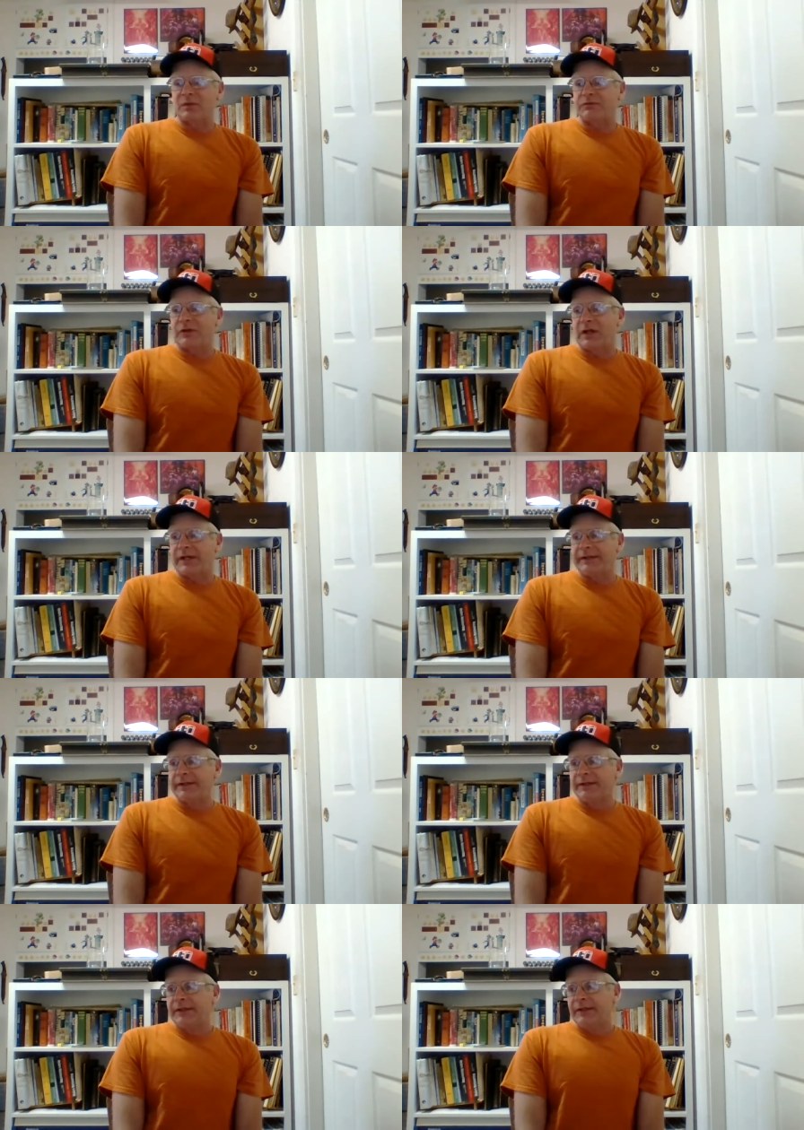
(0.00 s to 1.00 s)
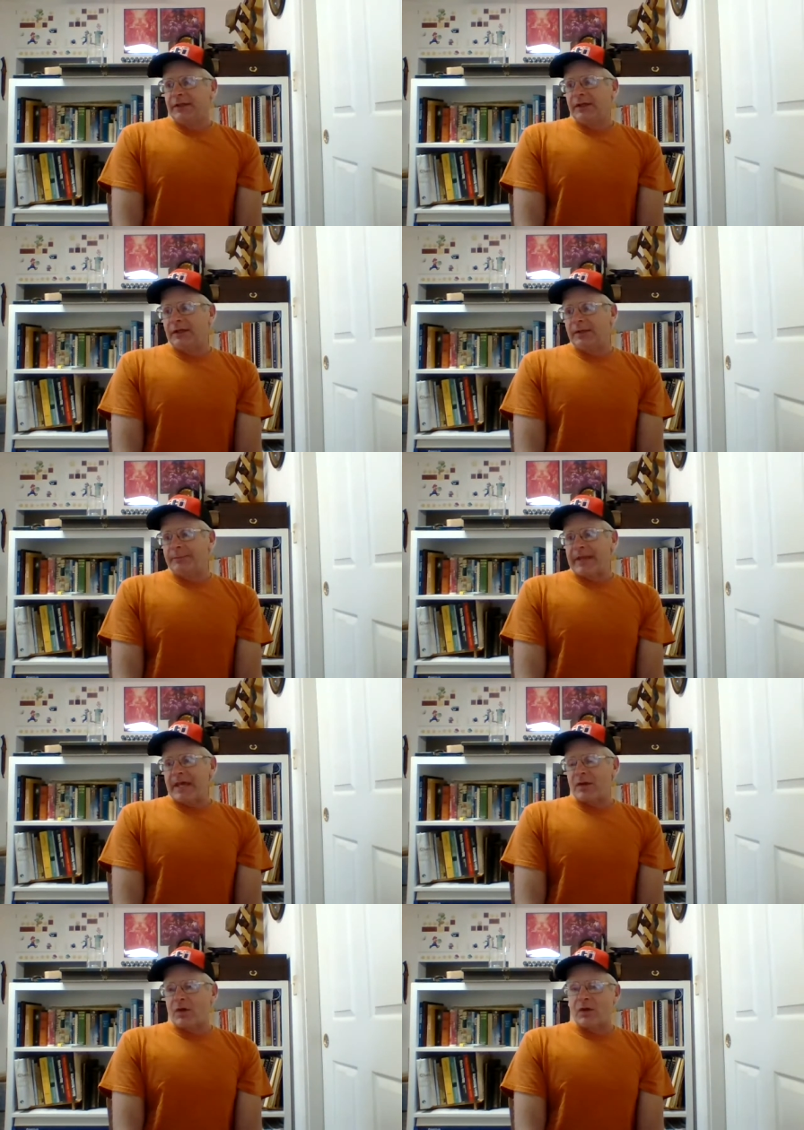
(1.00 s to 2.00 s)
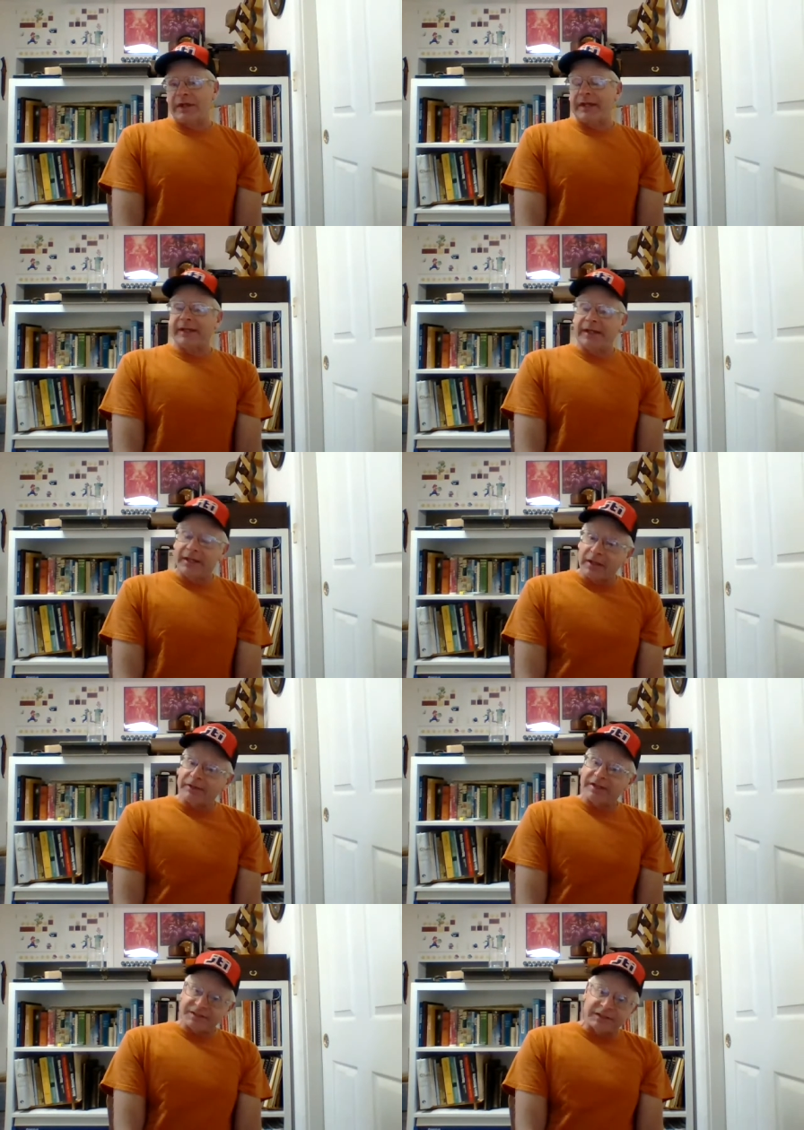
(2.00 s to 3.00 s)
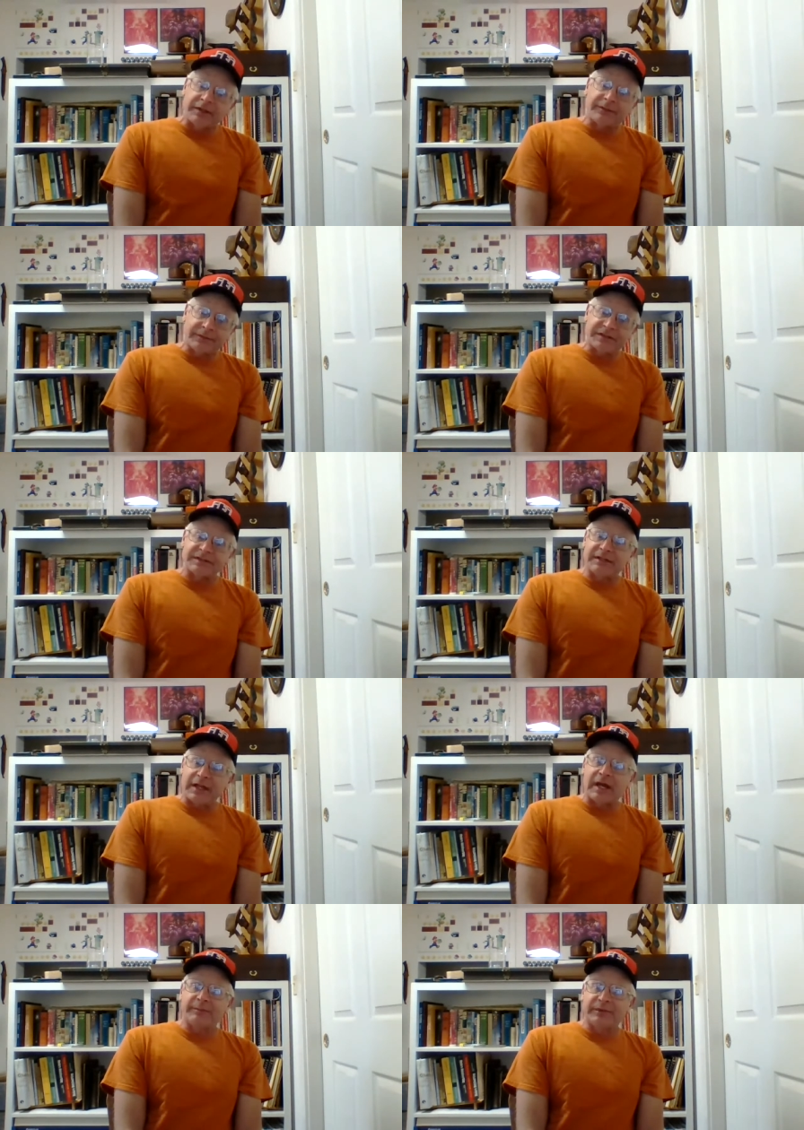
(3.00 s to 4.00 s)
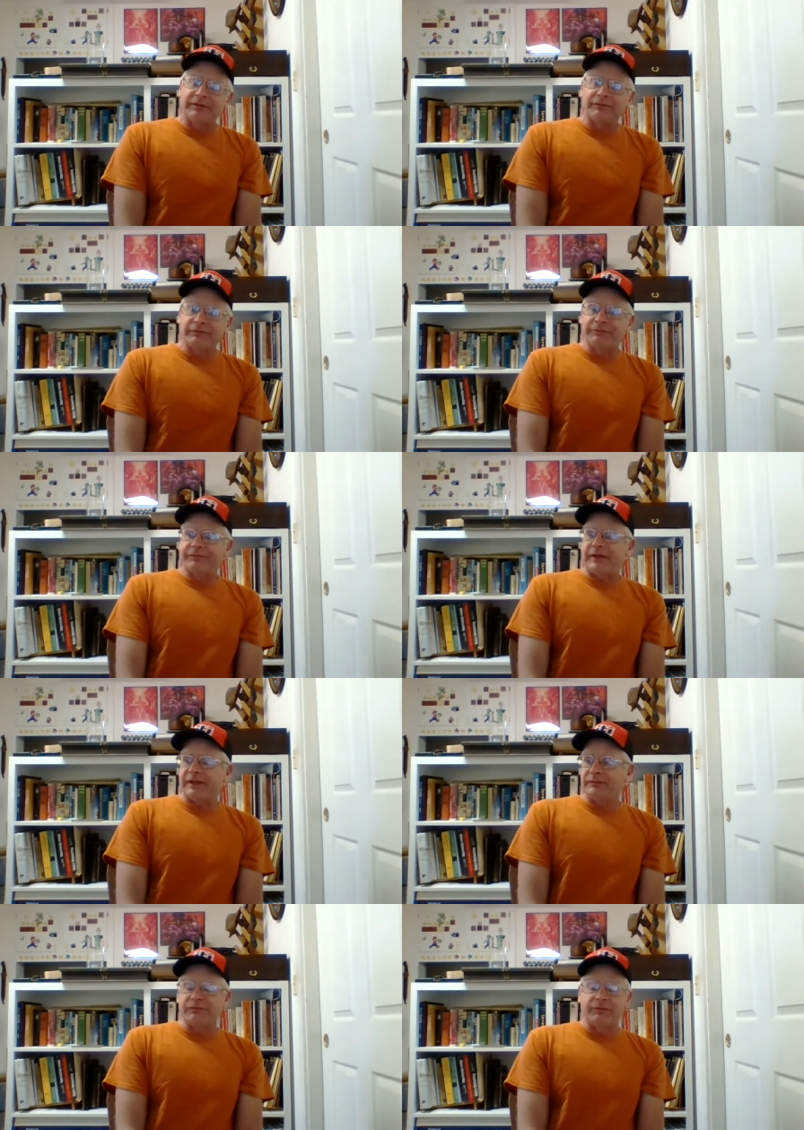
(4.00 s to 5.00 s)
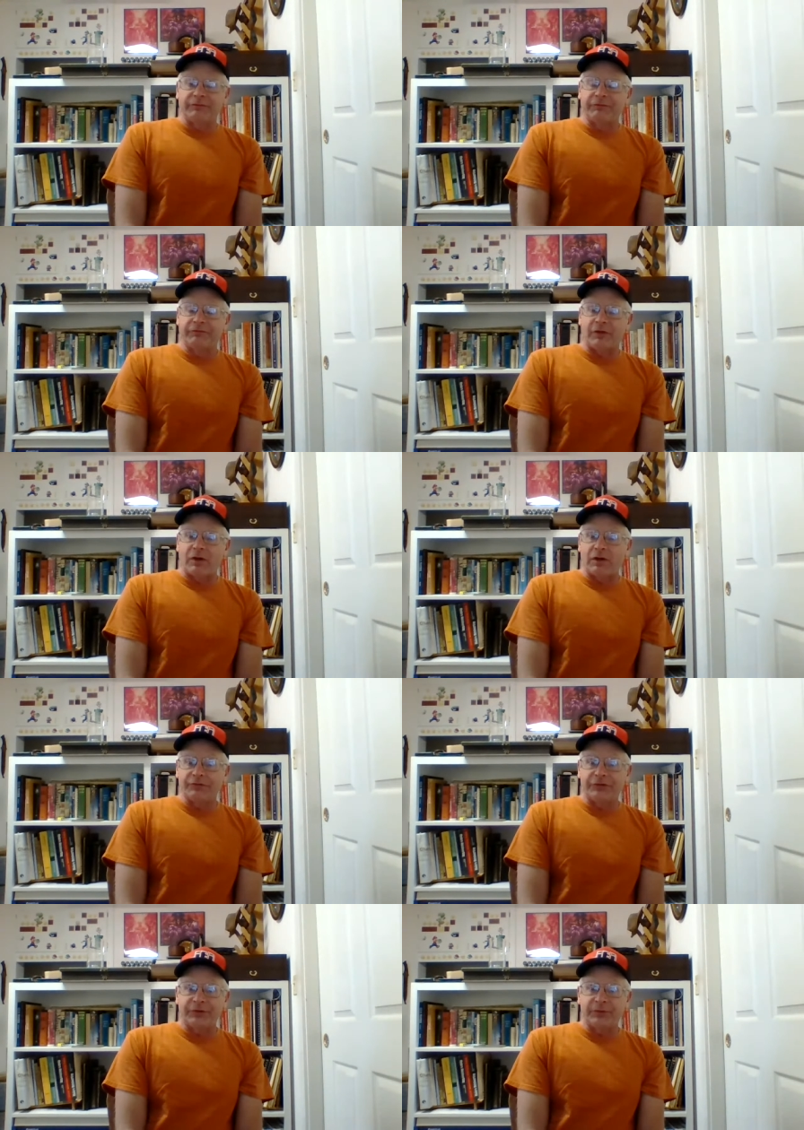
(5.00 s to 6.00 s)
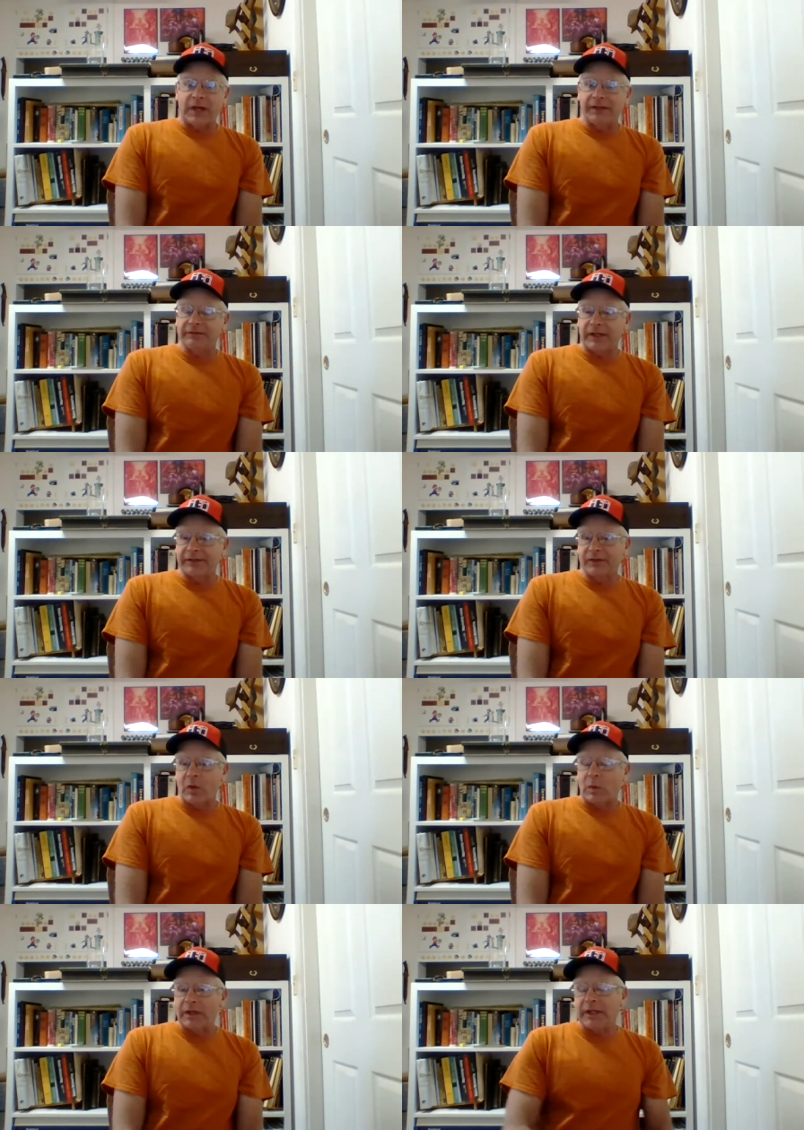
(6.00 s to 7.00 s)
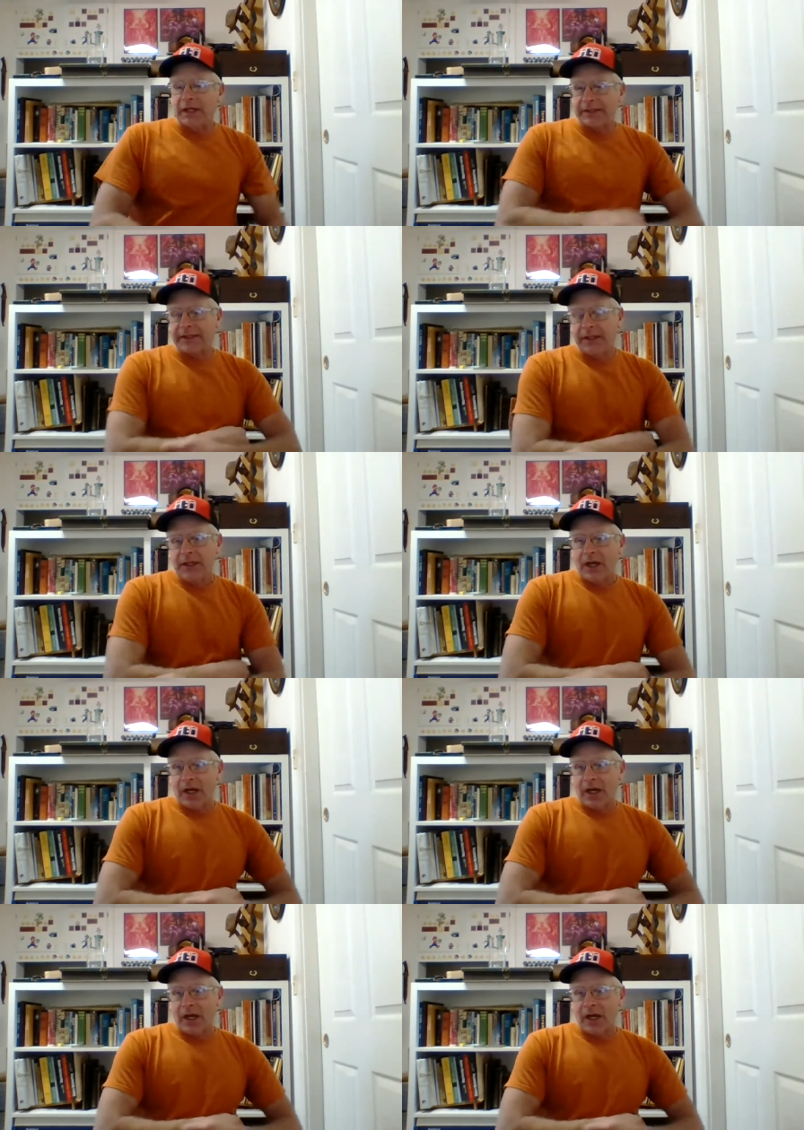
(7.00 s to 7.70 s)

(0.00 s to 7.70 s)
don't fly um, at all, and I and that's another reason that I believe in feeding fall too. I I don't want honey.